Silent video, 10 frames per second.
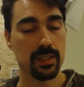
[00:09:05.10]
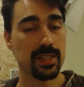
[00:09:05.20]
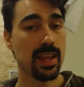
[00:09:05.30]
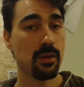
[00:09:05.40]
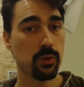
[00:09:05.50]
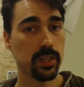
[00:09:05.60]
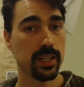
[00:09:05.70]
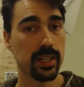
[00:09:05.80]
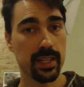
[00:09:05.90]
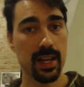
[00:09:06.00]

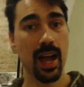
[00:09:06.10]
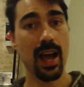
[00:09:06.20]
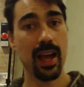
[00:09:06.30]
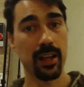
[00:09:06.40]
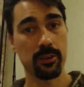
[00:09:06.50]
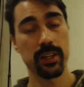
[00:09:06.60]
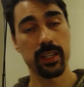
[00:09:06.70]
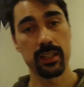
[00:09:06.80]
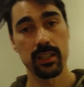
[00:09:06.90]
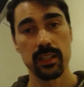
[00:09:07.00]
networking and
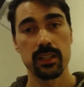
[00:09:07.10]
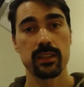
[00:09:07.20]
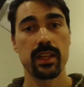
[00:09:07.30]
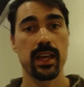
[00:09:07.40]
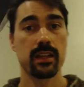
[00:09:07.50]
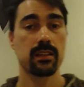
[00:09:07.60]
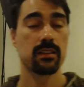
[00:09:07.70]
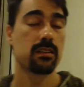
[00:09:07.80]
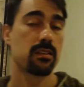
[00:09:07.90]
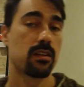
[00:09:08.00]
hiring that
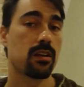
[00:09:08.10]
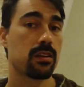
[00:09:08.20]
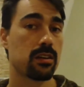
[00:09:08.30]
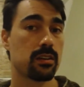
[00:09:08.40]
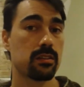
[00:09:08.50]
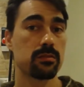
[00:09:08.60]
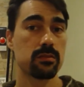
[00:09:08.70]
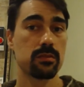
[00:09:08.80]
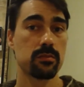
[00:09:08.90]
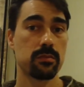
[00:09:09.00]
are
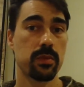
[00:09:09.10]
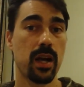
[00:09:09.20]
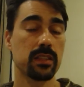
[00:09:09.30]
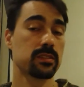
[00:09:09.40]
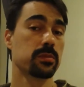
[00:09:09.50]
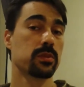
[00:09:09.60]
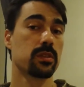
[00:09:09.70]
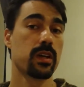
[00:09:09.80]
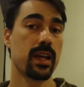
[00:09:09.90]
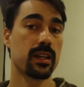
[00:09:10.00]

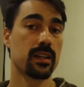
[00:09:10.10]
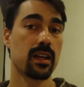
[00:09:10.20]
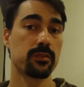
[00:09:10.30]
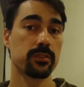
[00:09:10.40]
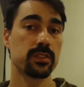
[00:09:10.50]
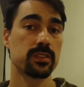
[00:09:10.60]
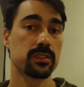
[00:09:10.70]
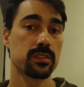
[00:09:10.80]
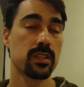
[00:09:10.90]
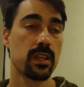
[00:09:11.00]
possible at a
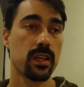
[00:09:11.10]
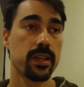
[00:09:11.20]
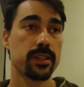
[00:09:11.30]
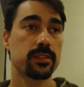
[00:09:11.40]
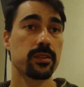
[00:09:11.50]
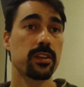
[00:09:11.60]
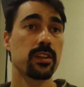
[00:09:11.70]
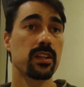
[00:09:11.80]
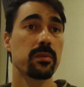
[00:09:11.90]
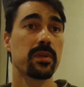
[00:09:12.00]
conference. So there are
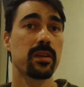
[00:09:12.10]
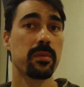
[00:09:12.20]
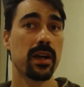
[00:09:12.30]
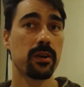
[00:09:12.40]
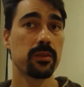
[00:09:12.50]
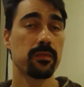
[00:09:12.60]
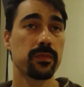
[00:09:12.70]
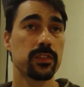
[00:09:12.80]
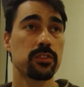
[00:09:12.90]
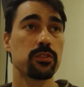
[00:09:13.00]
going to be about
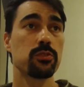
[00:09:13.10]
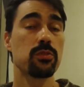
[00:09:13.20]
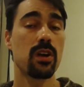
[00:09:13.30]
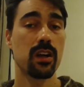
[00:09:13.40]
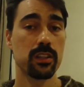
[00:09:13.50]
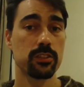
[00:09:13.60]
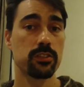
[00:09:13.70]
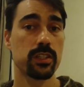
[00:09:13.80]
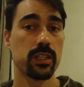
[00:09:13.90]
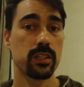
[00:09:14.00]

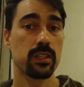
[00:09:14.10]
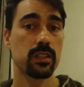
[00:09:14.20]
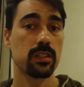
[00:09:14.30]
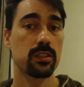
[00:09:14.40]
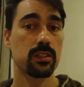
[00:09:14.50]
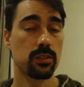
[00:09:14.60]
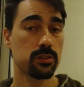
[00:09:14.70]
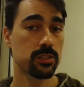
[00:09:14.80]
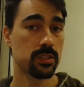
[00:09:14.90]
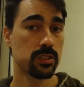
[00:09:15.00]
200
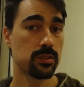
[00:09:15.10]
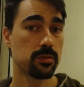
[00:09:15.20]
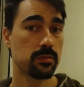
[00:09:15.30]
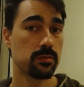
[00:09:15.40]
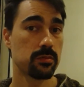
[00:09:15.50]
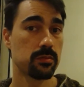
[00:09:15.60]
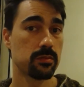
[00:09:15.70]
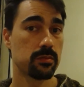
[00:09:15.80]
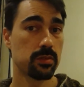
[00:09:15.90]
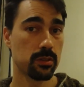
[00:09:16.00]
Clojure
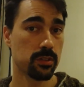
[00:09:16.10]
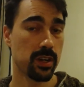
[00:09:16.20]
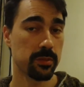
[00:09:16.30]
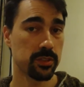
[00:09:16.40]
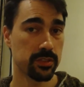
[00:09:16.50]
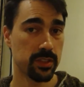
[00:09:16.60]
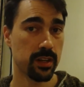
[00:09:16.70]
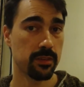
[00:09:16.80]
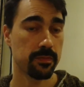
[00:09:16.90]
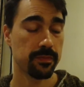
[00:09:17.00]
programmers there,